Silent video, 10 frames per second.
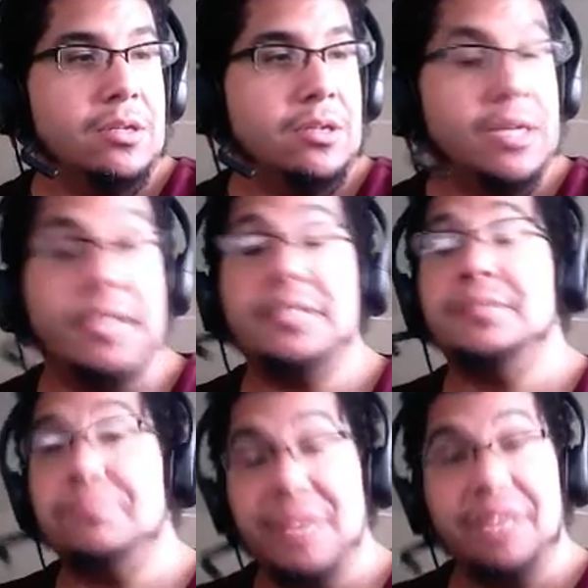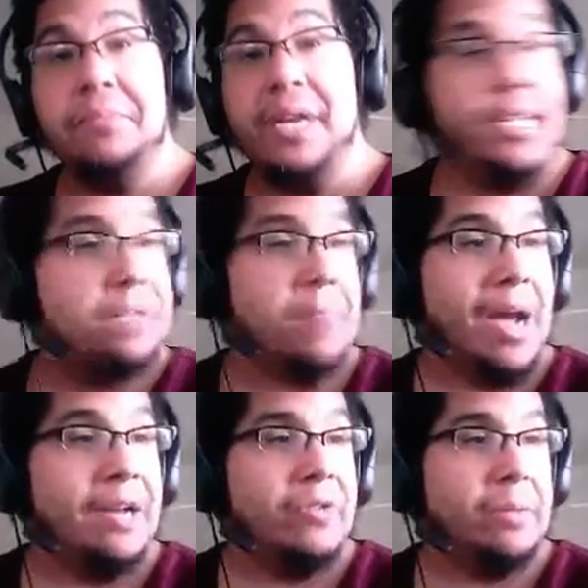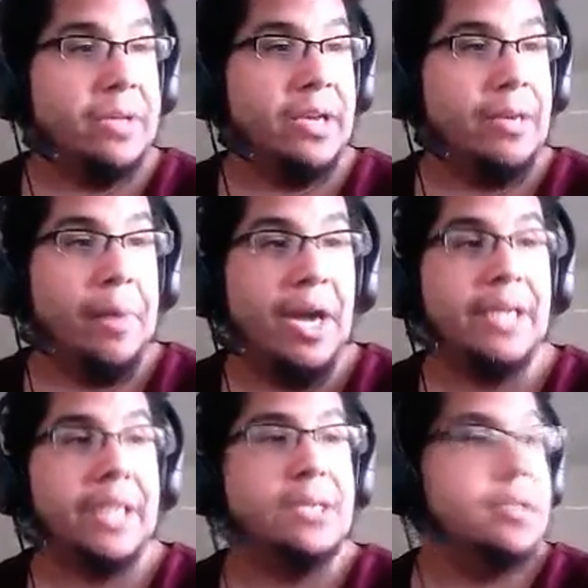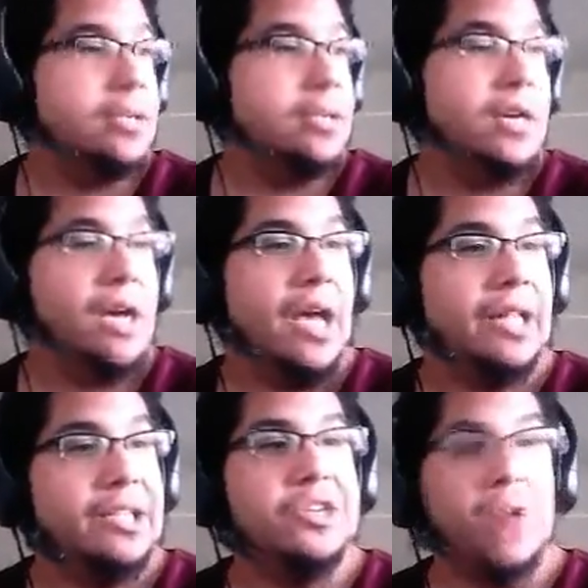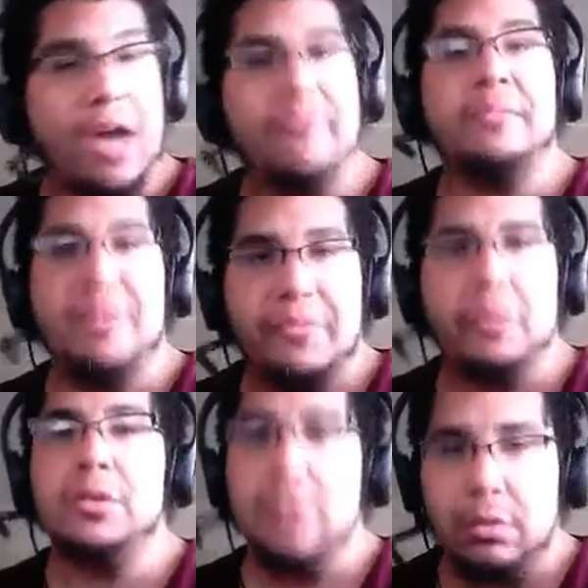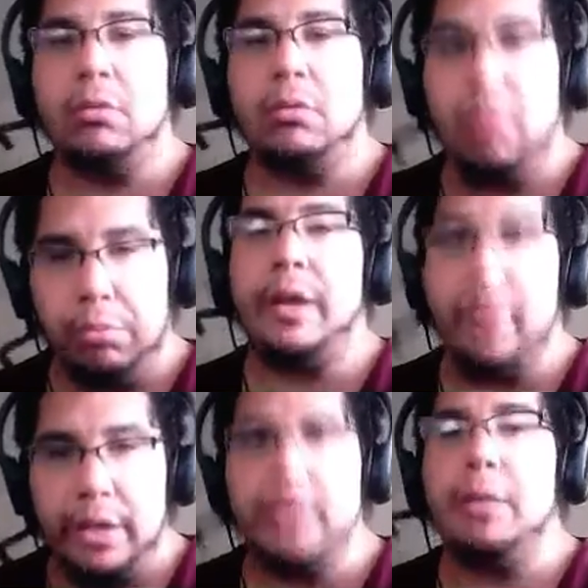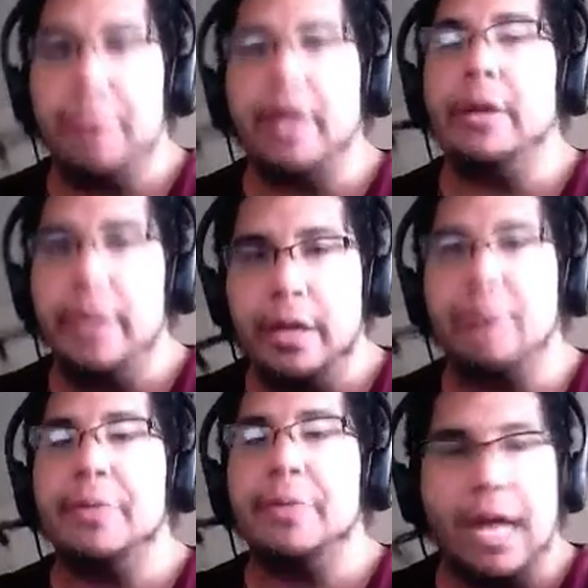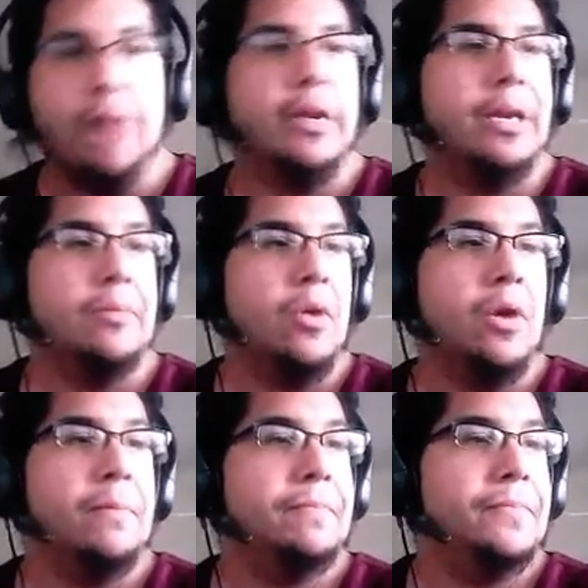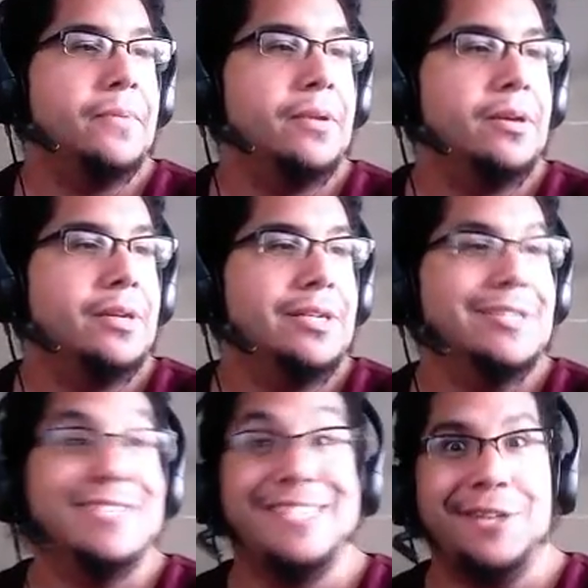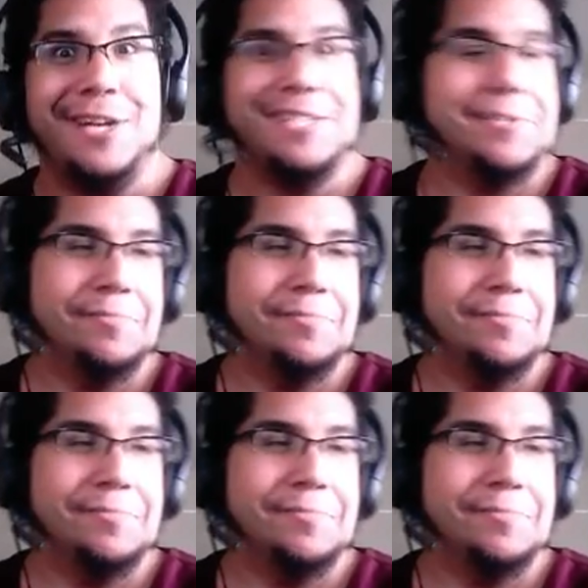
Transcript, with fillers: It's admittedly a minor update, but at least you don't have to be forced to scroll up and down and up and down and up and down anymore which is awesome.